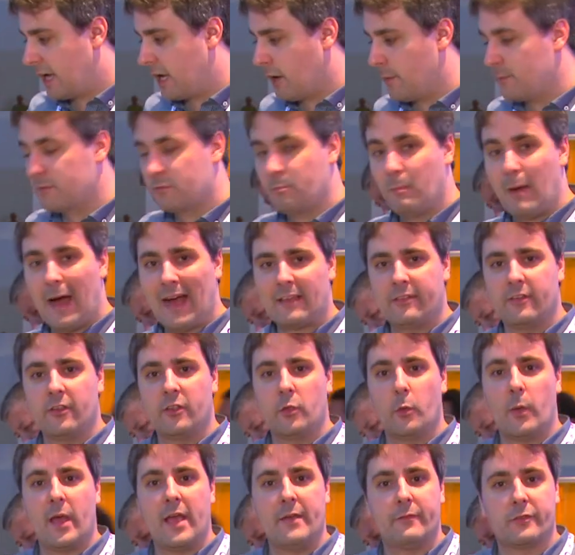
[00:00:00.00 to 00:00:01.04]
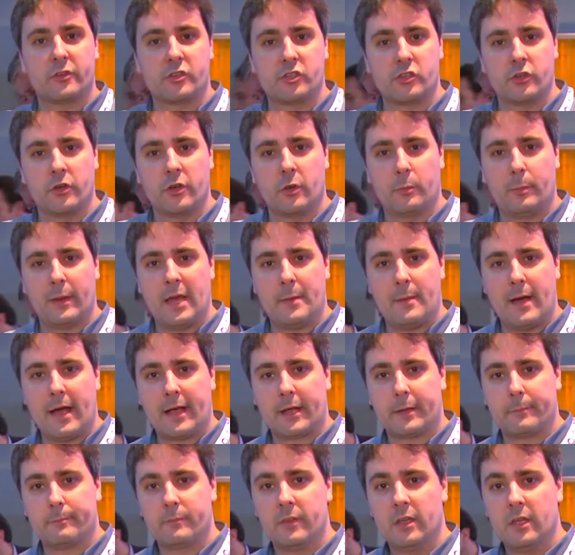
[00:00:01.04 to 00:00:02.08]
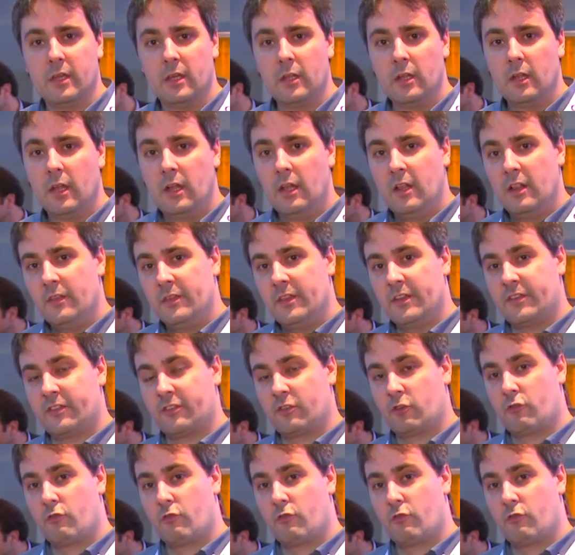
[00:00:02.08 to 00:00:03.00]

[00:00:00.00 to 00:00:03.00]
comes back the other way for studio playback. This is a